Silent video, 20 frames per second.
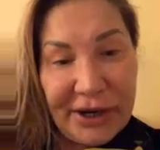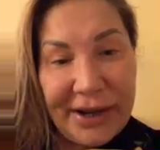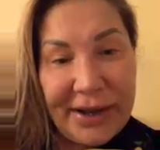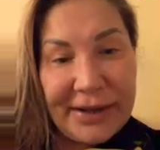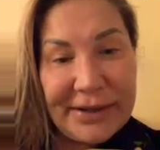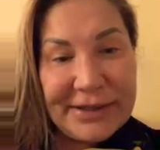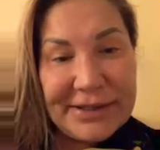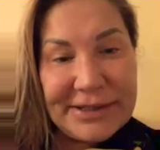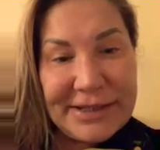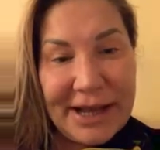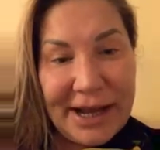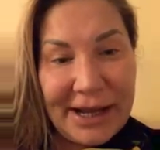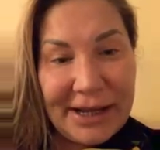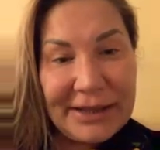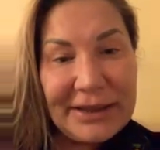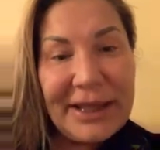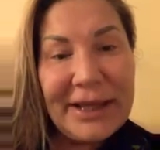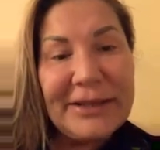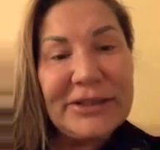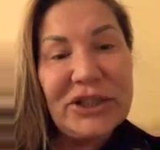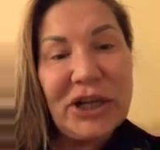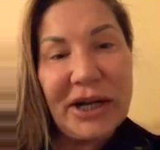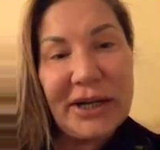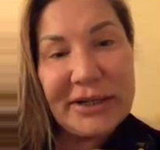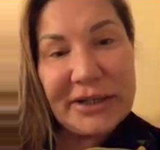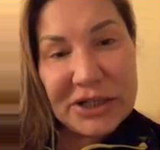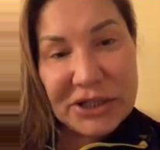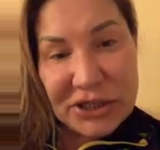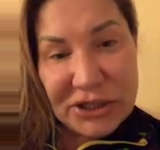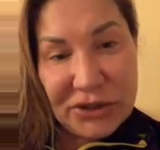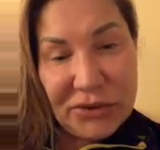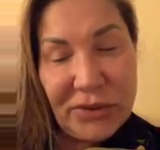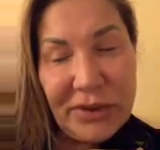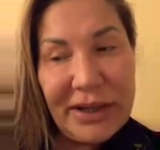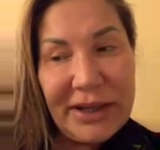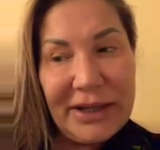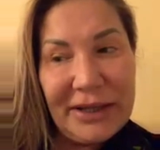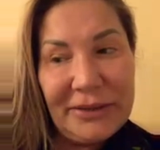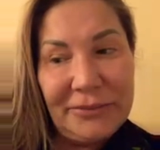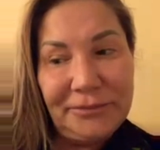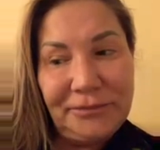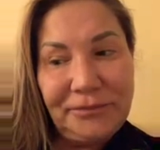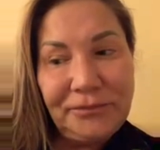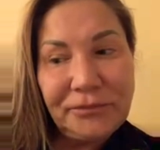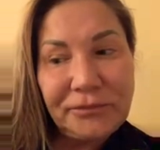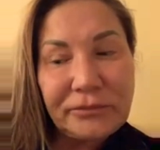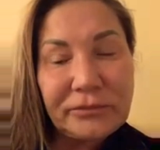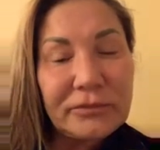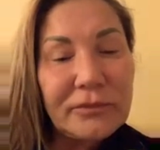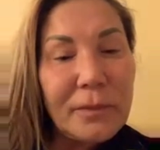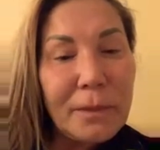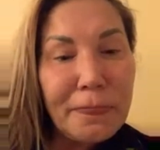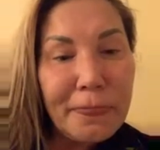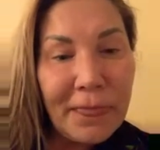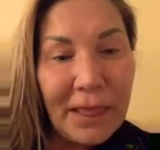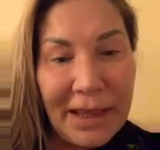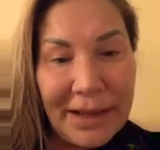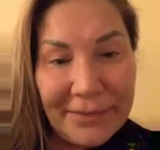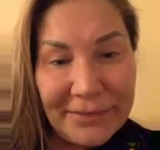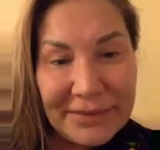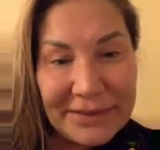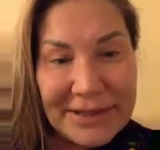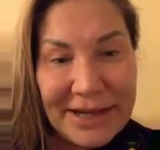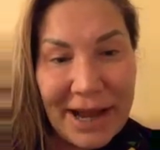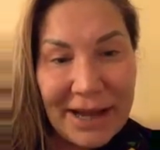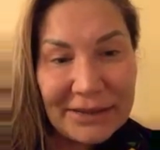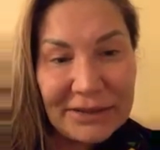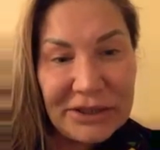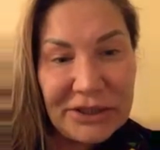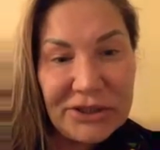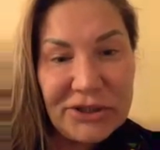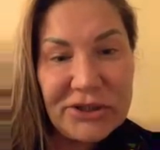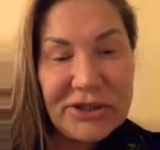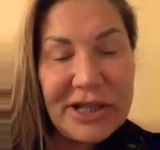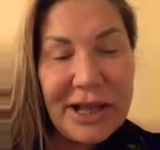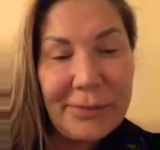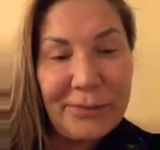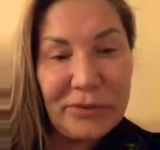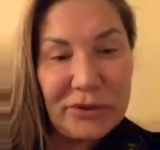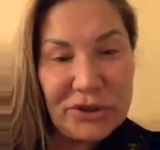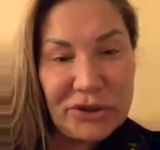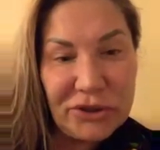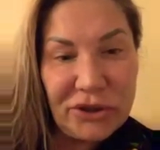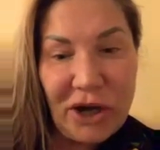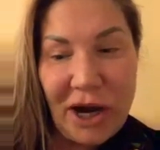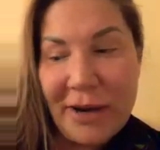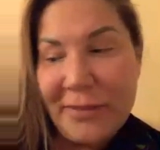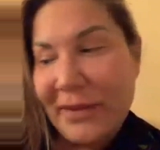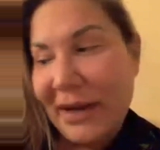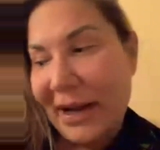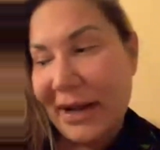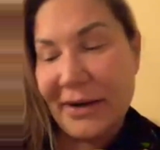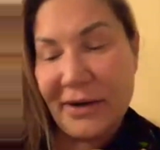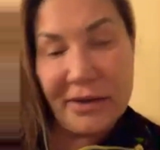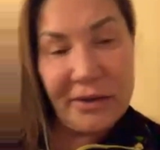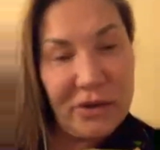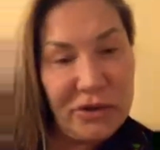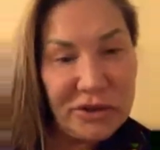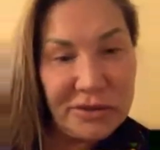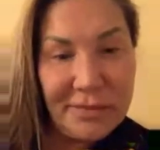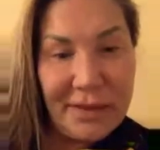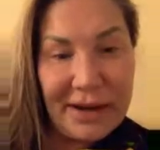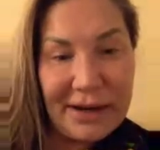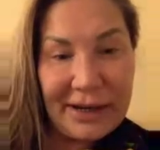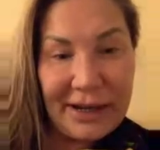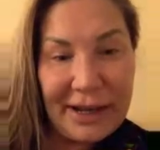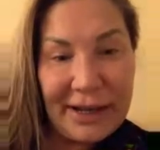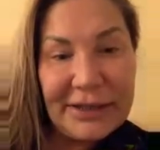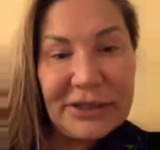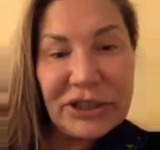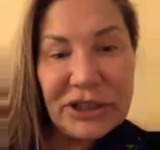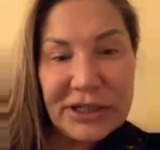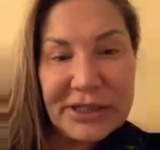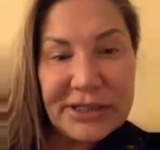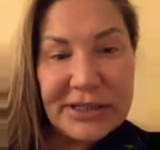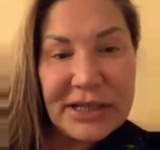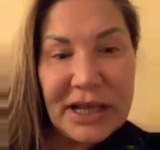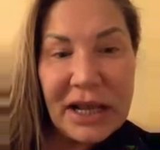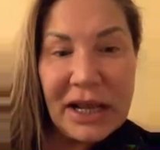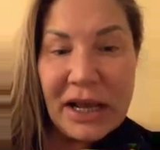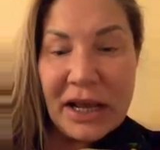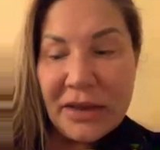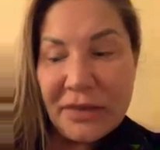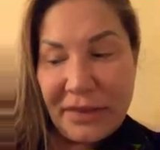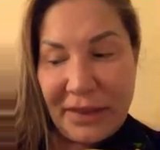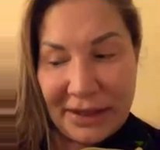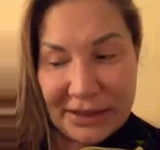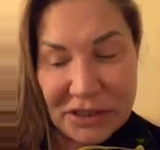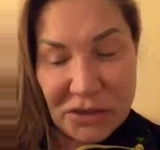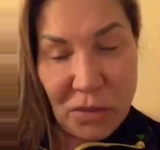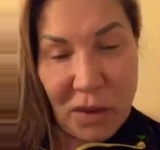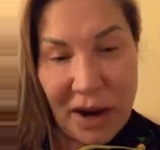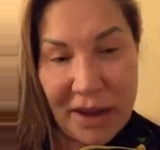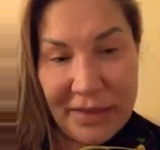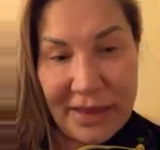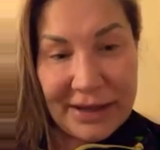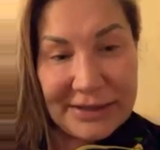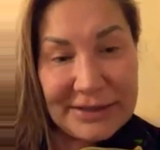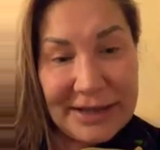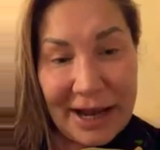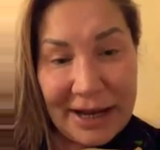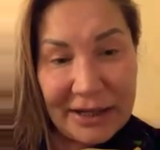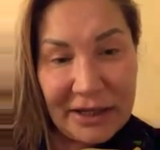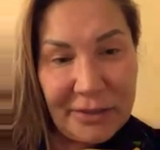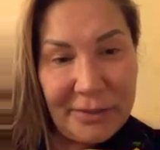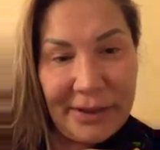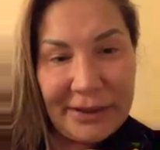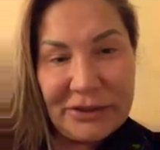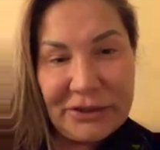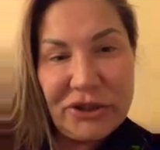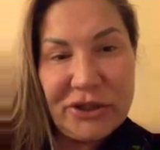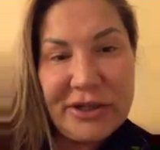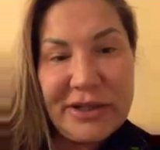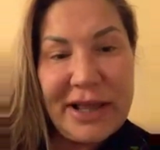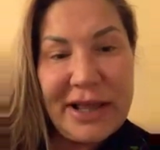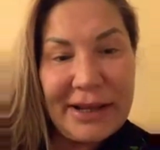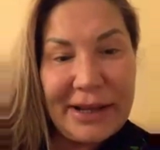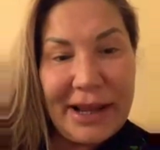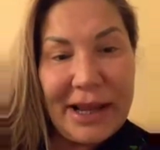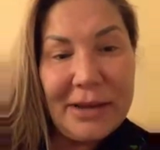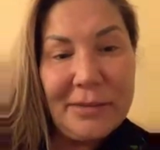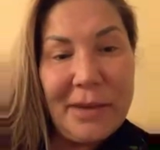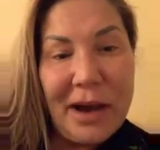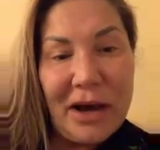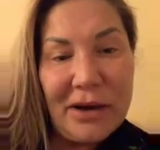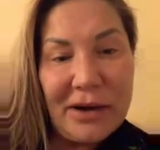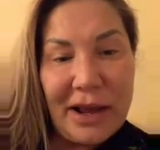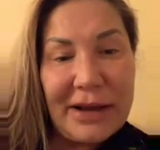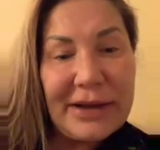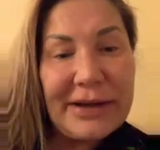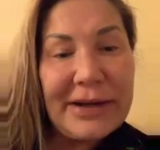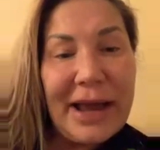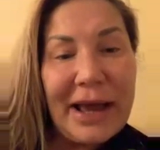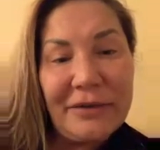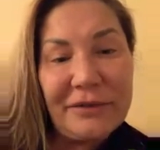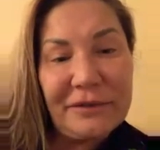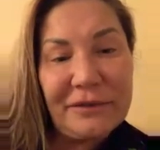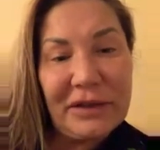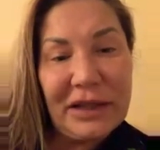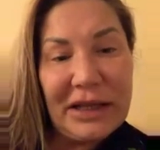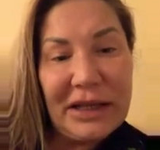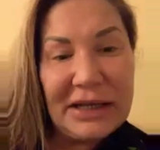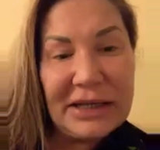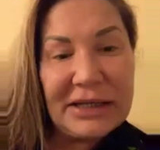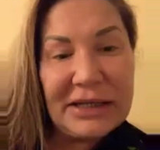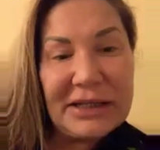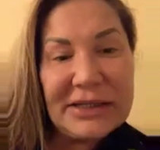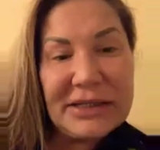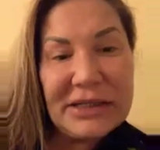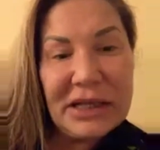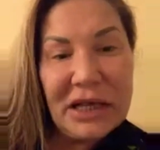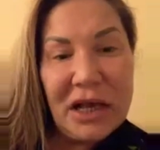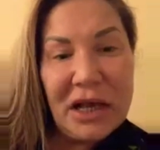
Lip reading: Anna died, they tried to sue him and the doctors that prescribed Anna those medications. That's why that documentary that came out on Netflix